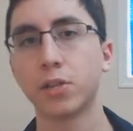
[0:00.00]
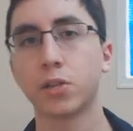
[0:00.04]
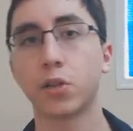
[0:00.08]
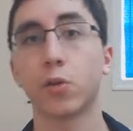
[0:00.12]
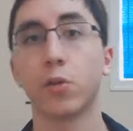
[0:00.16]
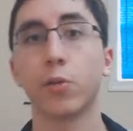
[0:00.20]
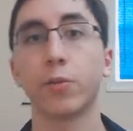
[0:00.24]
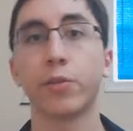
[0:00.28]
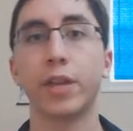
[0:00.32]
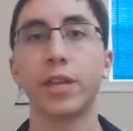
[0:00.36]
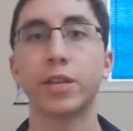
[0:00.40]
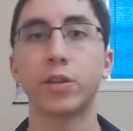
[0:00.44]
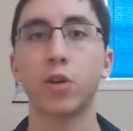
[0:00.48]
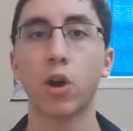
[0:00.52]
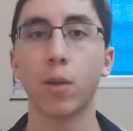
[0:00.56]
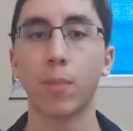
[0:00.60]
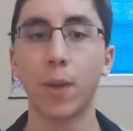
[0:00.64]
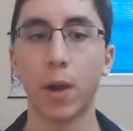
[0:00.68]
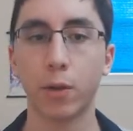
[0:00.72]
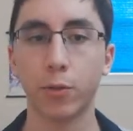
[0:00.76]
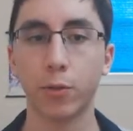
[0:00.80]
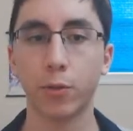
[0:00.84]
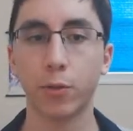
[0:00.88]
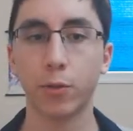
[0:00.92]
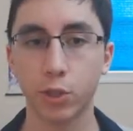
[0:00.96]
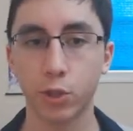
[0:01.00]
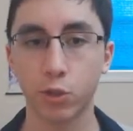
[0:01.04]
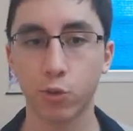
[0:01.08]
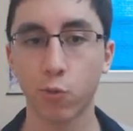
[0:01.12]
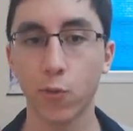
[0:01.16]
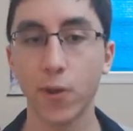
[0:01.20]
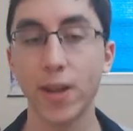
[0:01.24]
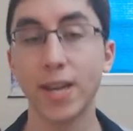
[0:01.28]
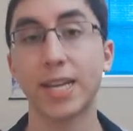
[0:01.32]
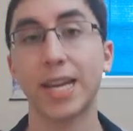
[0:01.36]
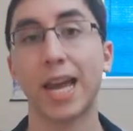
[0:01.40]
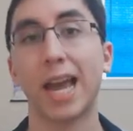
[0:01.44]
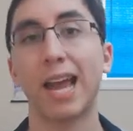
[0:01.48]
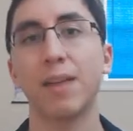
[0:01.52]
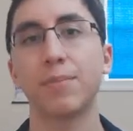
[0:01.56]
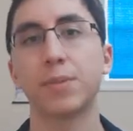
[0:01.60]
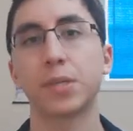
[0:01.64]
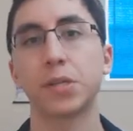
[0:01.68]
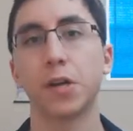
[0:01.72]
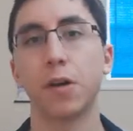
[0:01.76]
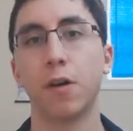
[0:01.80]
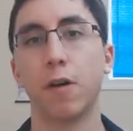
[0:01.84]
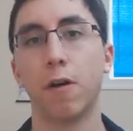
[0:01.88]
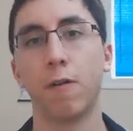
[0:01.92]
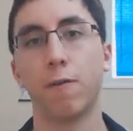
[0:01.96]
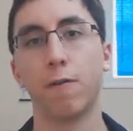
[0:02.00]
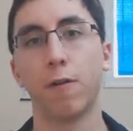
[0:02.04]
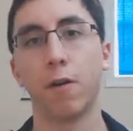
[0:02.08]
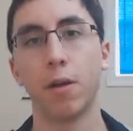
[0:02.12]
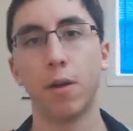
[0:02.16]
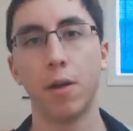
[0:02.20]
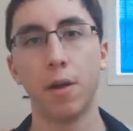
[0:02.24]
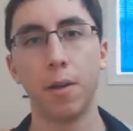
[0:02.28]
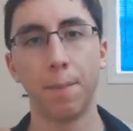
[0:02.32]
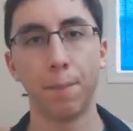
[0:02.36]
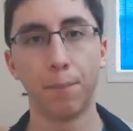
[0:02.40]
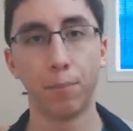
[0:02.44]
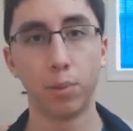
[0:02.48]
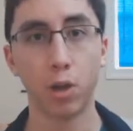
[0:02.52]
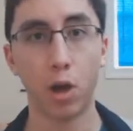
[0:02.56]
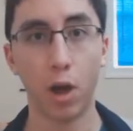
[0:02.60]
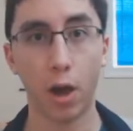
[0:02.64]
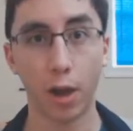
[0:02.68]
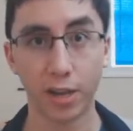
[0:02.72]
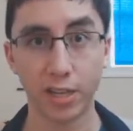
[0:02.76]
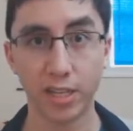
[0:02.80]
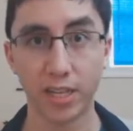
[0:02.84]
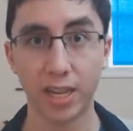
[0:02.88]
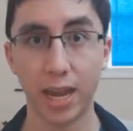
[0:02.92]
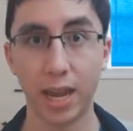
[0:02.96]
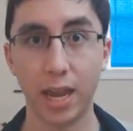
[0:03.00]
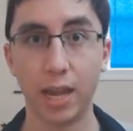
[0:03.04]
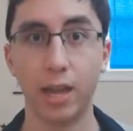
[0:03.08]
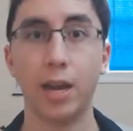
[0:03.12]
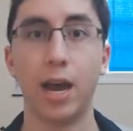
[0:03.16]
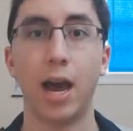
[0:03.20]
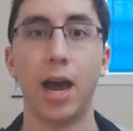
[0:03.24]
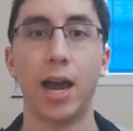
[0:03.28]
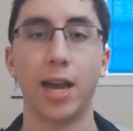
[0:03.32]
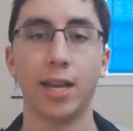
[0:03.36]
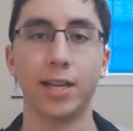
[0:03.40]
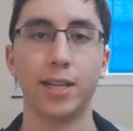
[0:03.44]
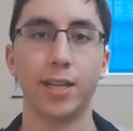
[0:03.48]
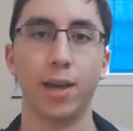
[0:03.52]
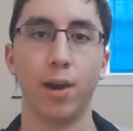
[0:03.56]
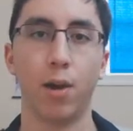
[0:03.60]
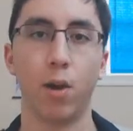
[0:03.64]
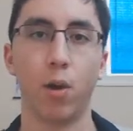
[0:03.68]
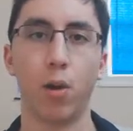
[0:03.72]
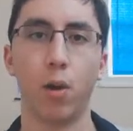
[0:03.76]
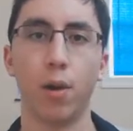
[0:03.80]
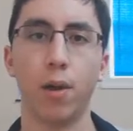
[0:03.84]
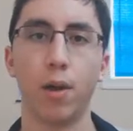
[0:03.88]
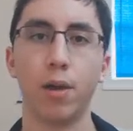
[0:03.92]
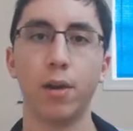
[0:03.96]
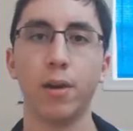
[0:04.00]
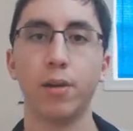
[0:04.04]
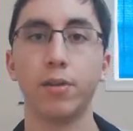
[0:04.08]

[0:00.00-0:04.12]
So they talk about how there's 3 types of blocks in Hytale.